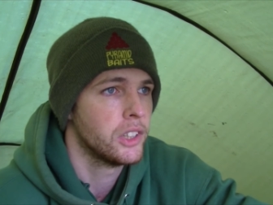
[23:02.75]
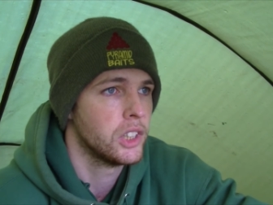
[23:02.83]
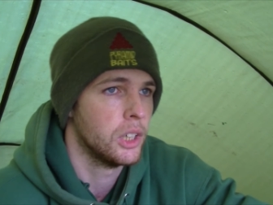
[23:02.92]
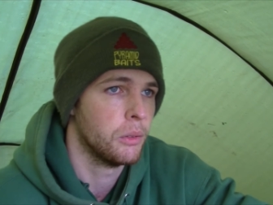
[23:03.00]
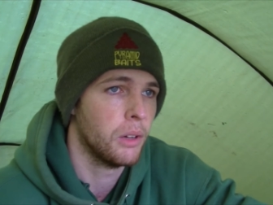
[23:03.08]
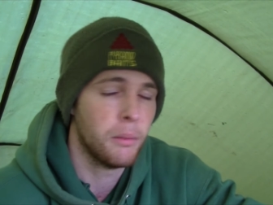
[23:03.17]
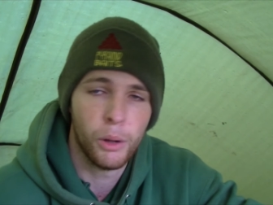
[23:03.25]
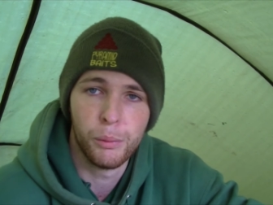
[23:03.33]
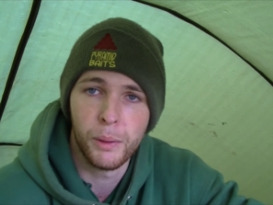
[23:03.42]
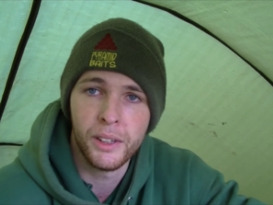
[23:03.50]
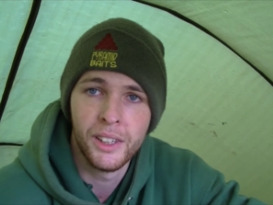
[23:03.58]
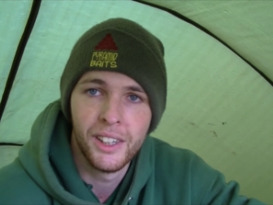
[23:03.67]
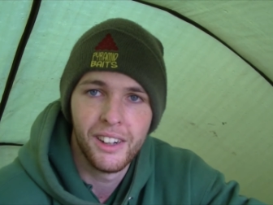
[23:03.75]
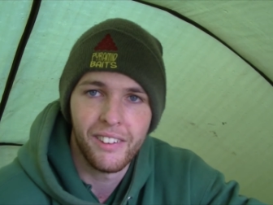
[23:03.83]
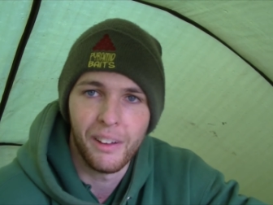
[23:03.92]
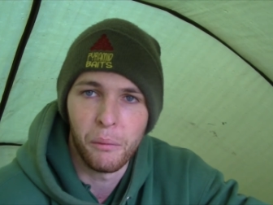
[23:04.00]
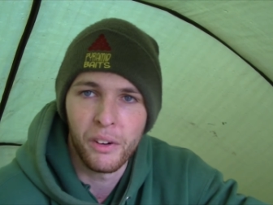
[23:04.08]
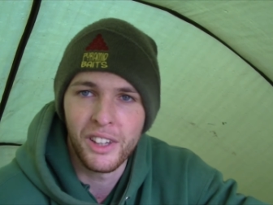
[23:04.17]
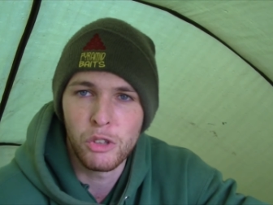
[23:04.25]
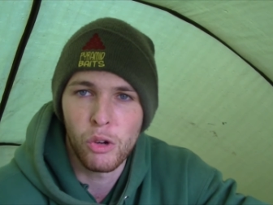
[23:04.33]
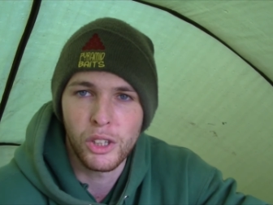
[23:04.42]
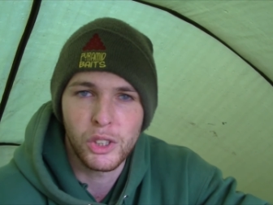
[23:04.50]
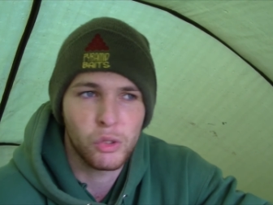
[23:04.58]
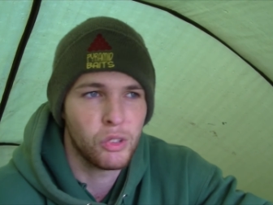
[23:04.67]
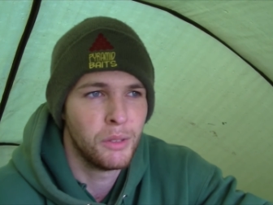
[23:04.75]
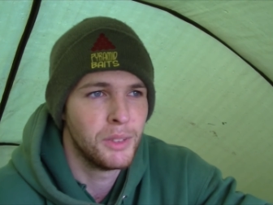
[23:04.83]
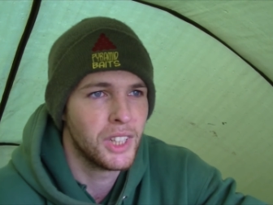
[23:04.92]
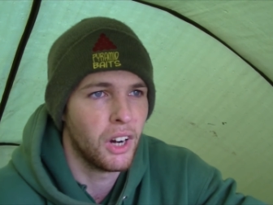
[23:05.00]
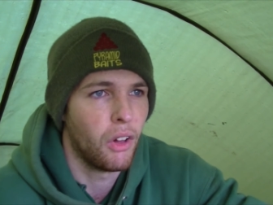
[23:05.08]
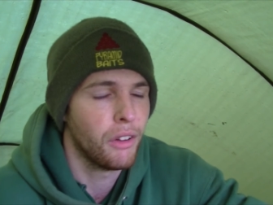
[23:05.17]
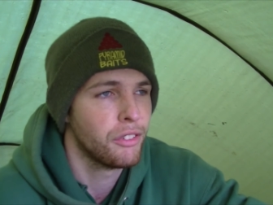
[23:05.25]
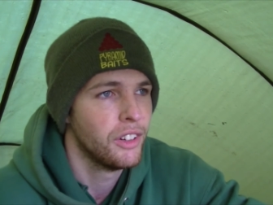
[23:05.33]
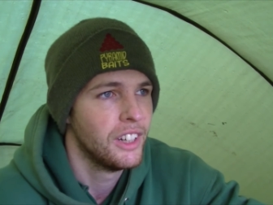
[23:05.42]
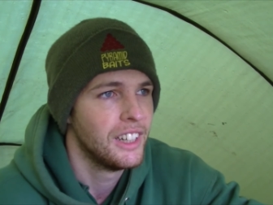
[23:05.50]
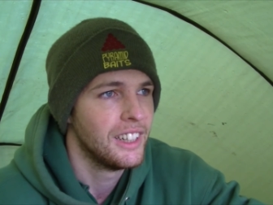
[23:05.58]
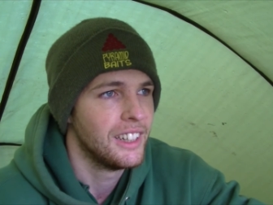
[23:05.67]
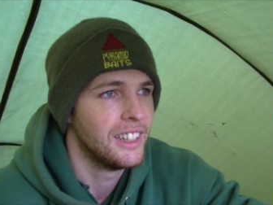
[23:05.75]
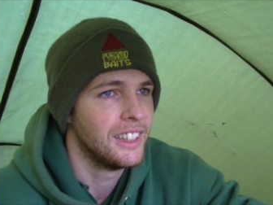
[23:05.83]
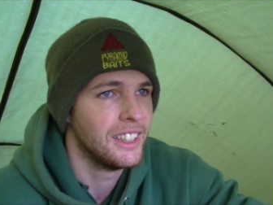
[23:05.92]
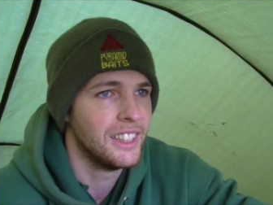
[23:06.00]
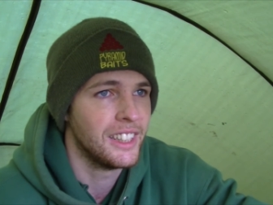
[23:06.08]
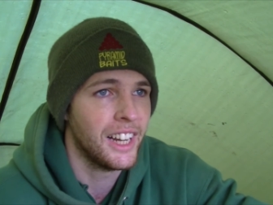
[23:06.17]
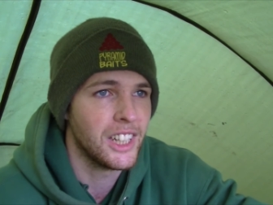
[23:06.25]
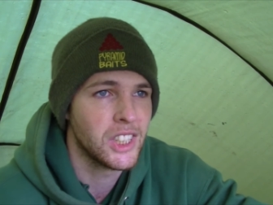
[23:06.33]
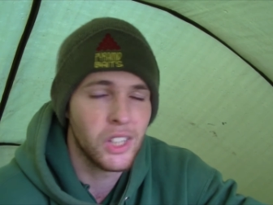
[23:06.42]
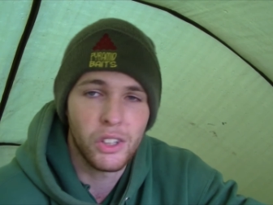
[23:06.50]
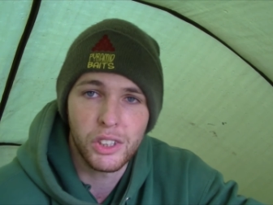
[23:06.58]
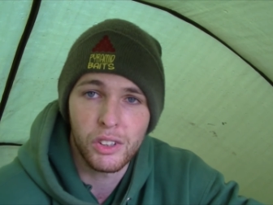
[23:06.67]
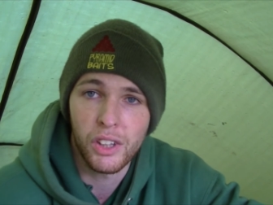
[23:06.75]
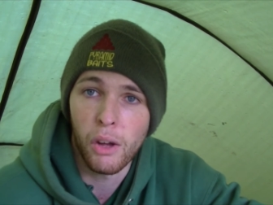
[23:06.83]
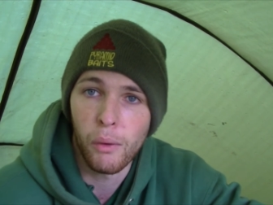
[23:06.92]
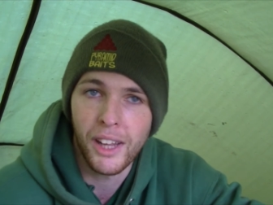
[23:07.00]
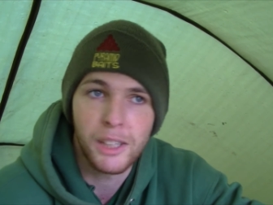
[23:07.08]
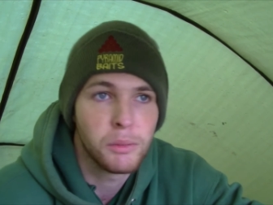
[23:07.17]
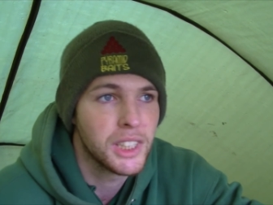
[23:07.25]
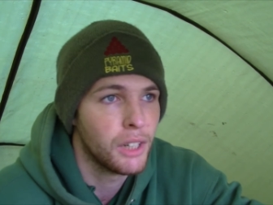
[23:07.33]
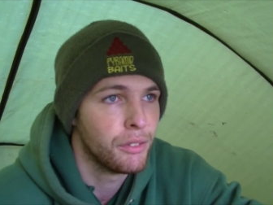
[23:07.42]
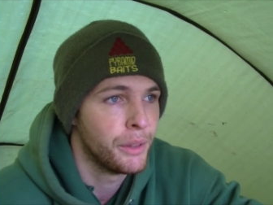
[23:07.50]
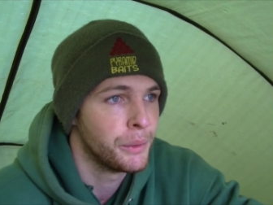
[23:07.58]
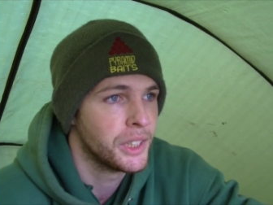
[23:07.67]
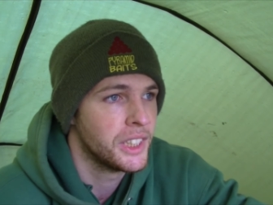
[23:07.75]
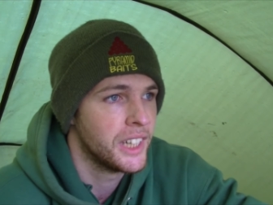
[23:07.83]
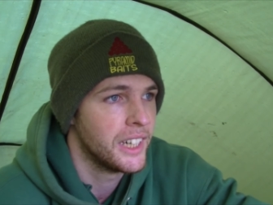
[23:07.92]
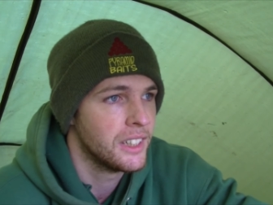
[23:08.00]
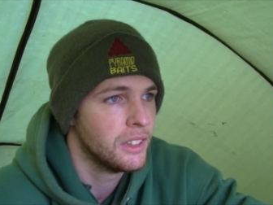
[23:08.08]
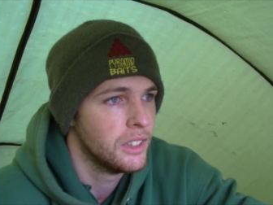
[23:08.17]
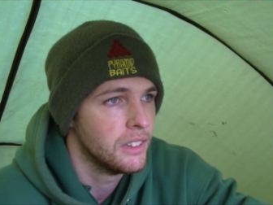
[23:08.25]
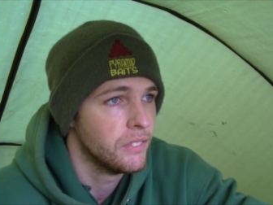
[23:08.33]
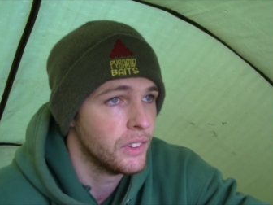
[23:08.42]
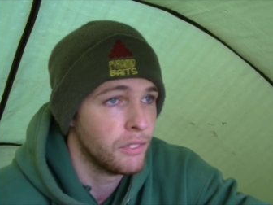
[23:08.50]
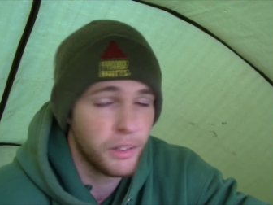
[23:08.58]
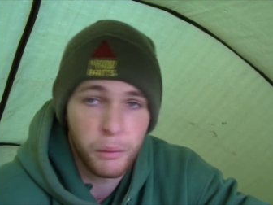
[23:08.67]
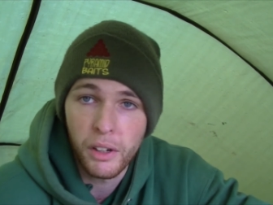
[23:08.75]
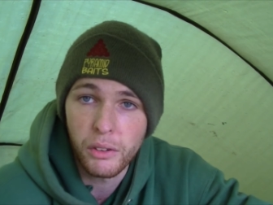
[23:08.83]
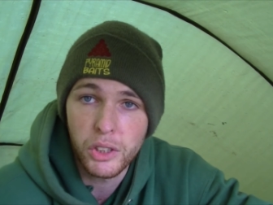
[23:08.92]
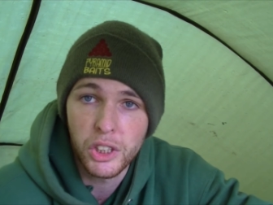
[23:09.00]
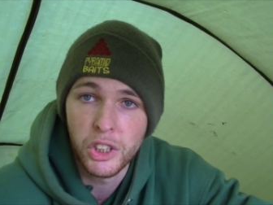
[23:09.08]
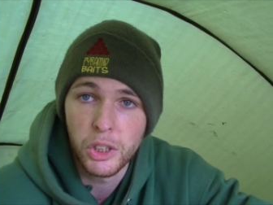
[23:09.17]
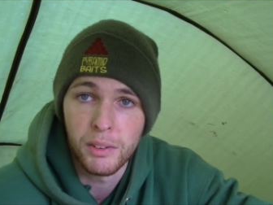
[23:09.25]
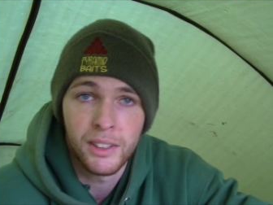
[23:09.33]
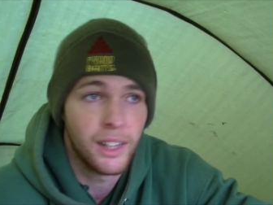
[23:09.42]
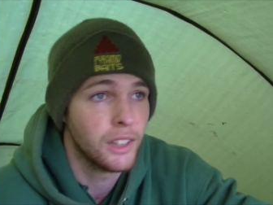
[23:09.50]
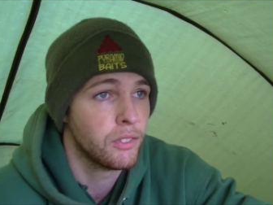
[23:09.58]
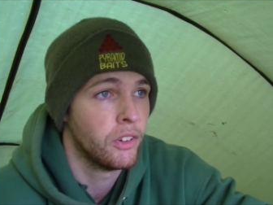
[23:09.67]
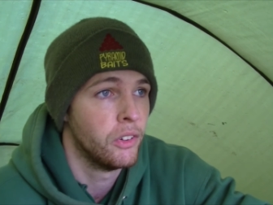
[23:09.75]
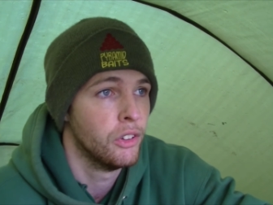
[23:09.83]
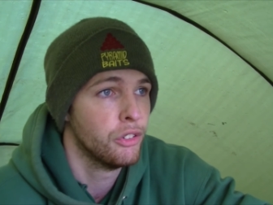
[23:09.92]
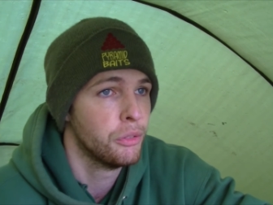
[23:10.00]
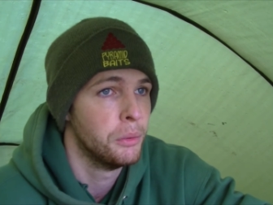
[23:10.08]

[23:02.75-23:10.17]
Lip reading: So I'm hoping that one of these rods scream into life. And yeah, it's nice. I've got the whole lake to myself now, as I said. If anyone else turns up, then that's fair enough.